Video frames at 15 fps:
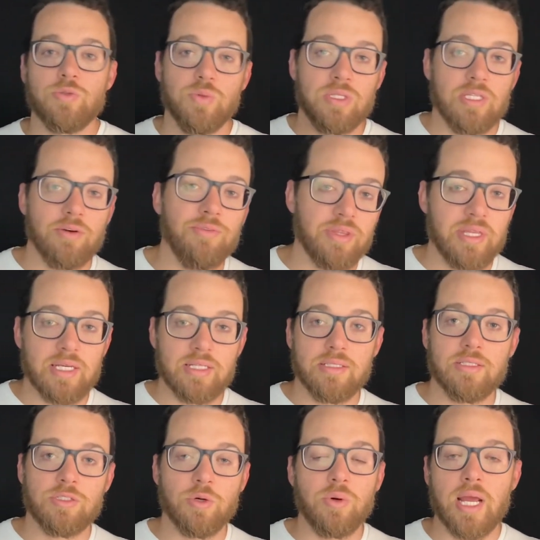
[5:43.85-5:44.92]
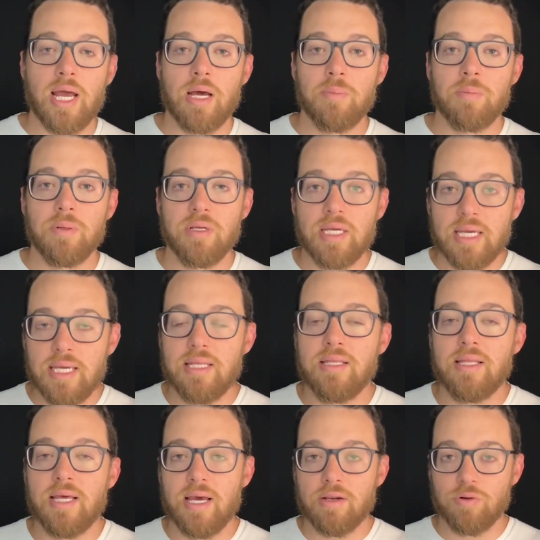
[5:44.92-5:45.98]
with different things that's going to happen in
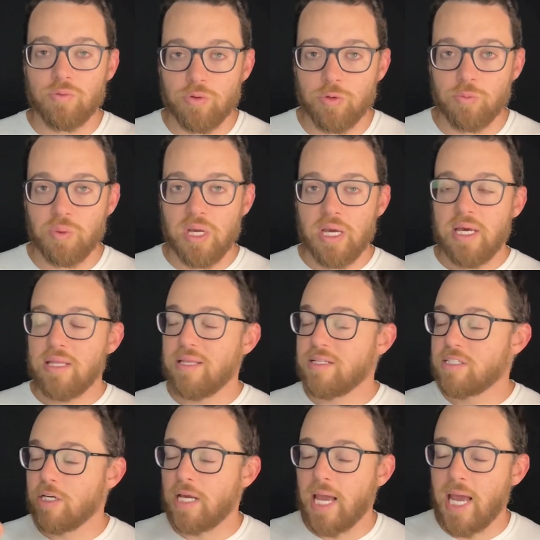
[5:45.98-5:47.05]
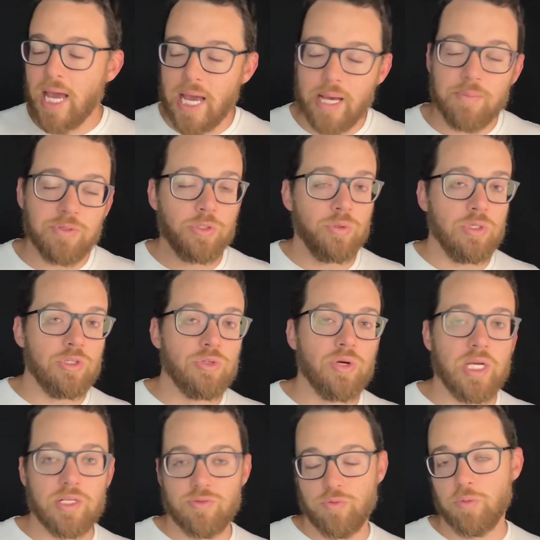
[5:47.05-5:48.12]
that group that's going to absolutely
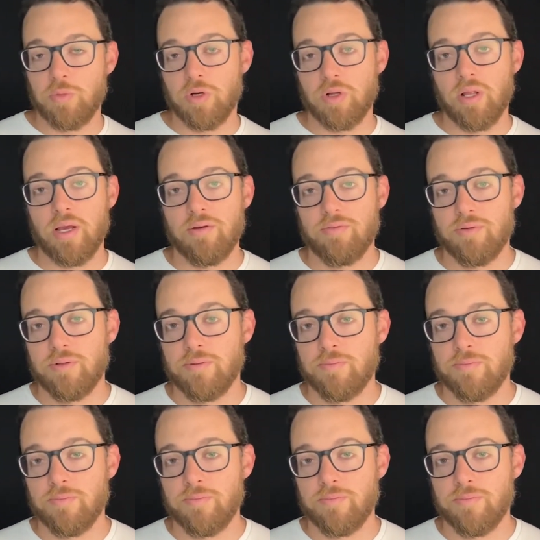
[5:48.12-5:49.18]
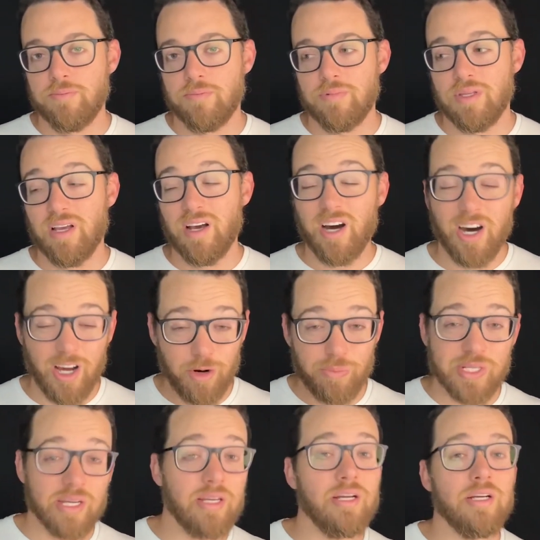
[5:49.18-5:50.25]
transform your life.
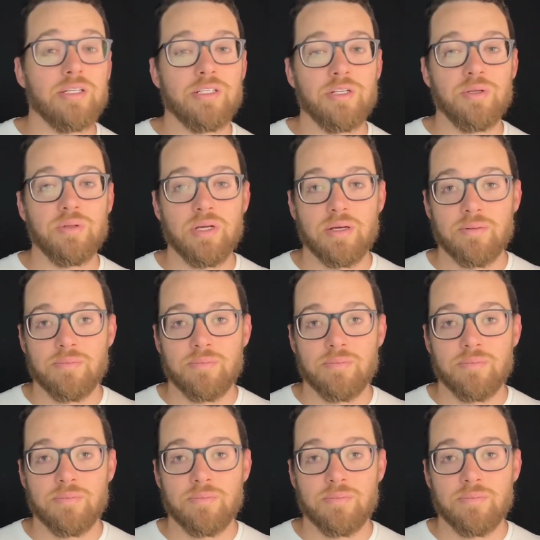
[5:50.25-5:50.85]
100% guarantee you that.